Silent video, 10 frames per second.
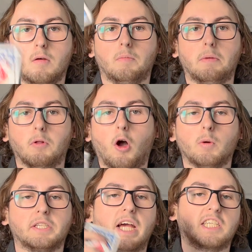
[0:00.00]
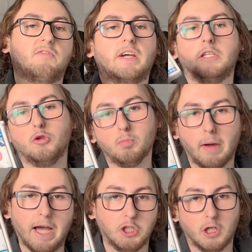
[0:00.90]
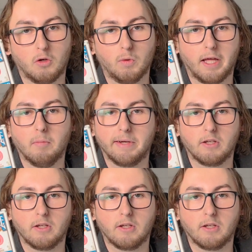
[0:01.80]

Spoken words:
People always ask if I can do magic without my